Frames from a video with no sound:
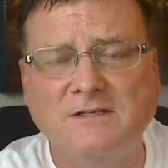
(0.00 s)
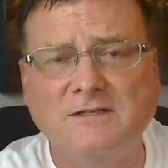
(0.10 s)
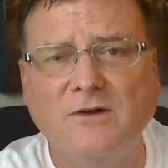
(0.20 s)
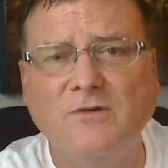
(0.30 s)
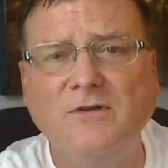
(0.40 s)

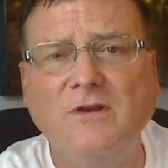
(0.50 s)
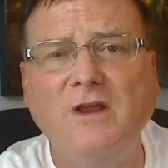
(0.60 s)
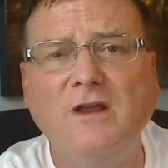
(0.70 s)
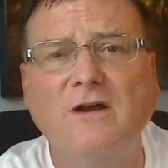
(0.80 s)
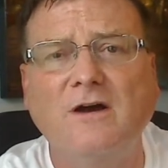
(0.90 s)
his own
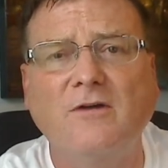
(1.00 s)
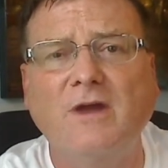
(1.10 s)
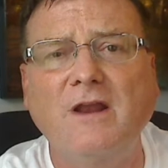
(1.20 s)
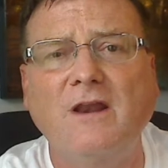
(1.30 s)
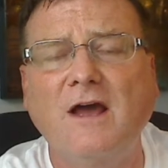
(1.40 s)
unique
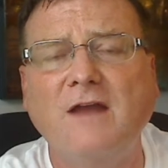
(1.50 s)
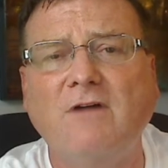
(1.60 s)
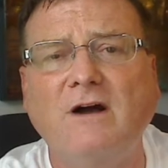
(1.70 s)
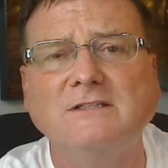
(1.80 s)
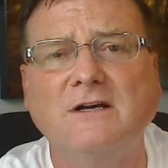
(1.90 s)
great line of
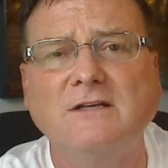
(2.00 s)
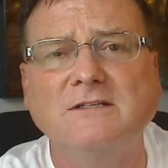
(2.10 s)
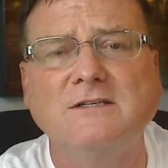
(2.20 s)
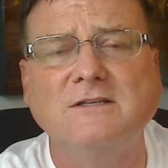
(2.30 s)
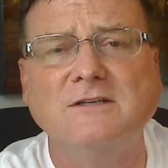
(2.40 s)
hot sauces